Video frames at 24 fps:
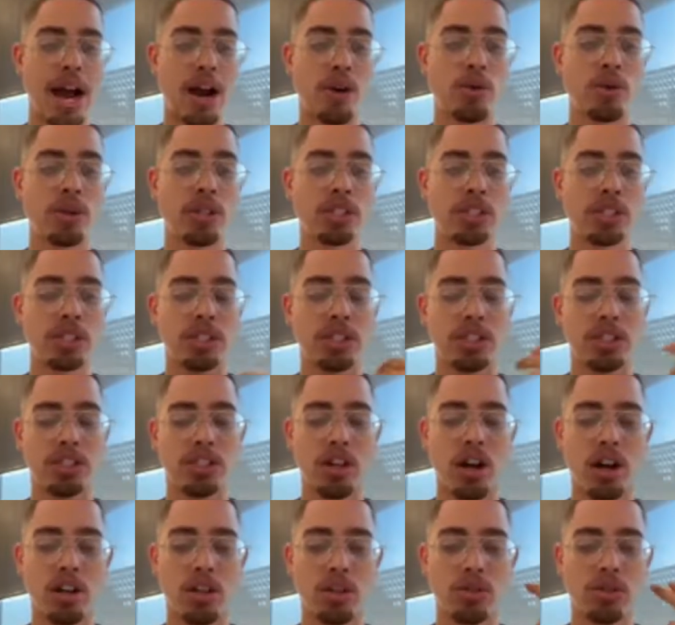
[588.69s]
I recently just
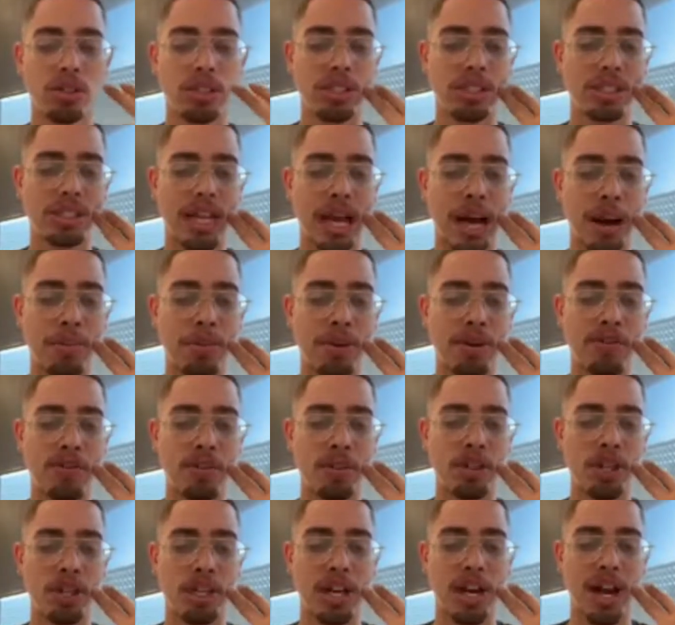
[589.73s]
started using this app. But if
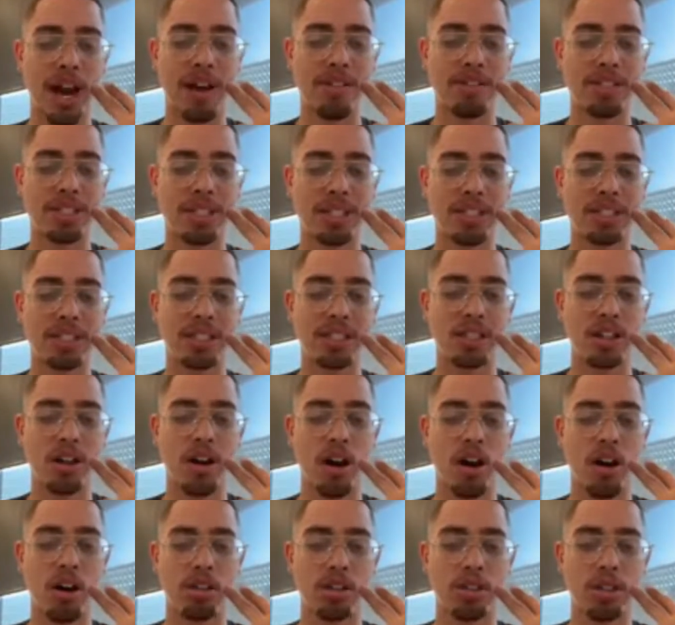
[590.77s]
you look here, I have 16
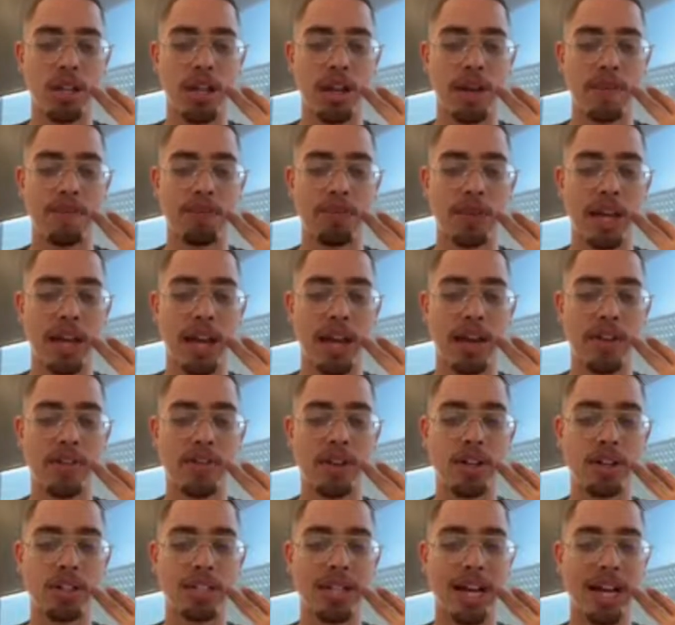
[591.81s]
calls, and
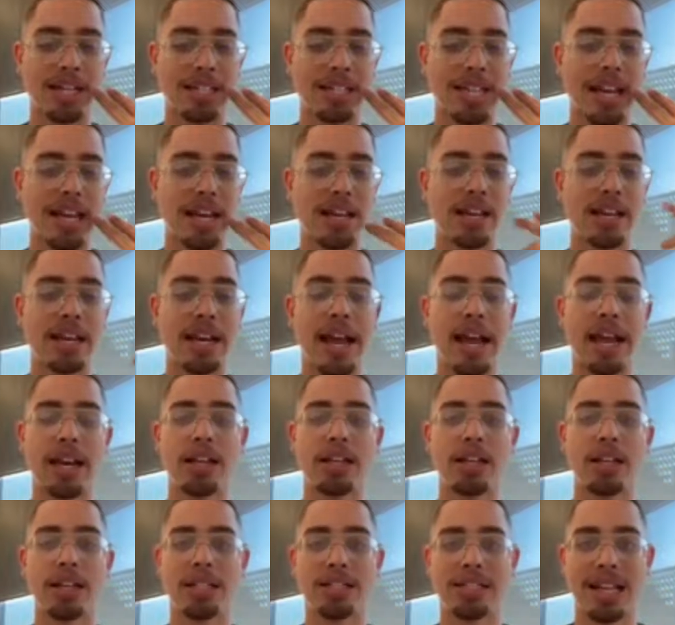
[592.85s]
there's like data and
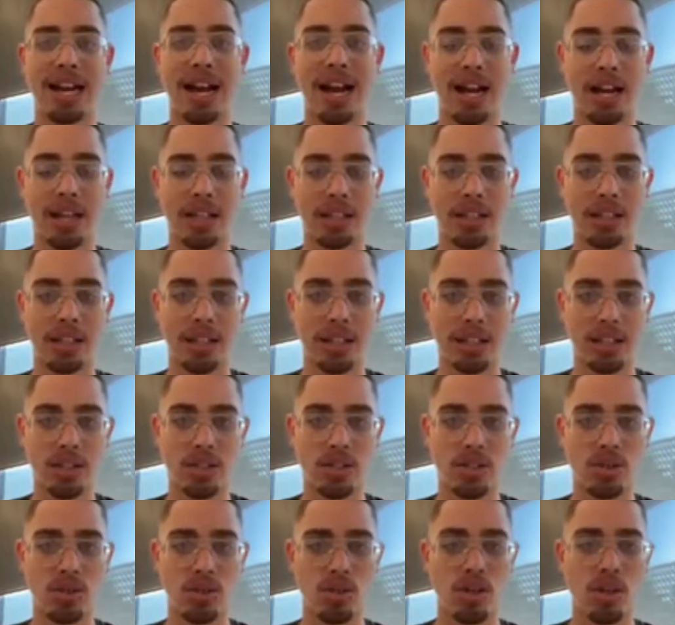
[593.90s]
analytics that I could look
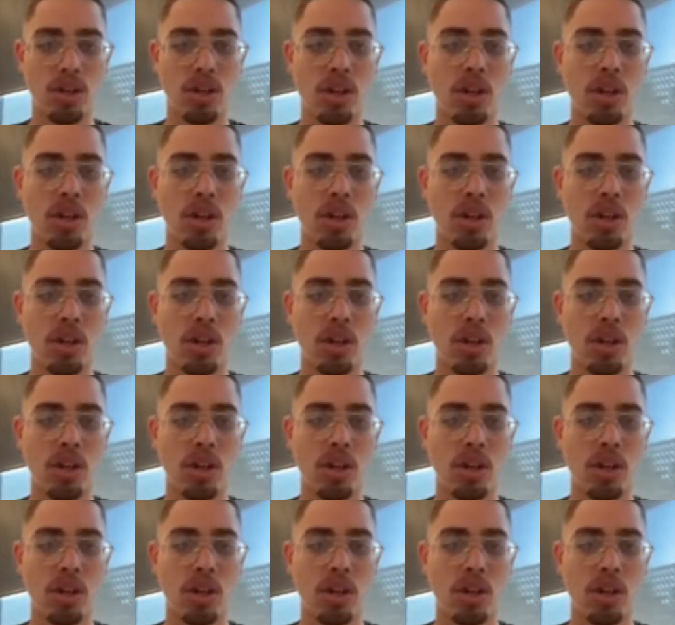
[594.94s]
into.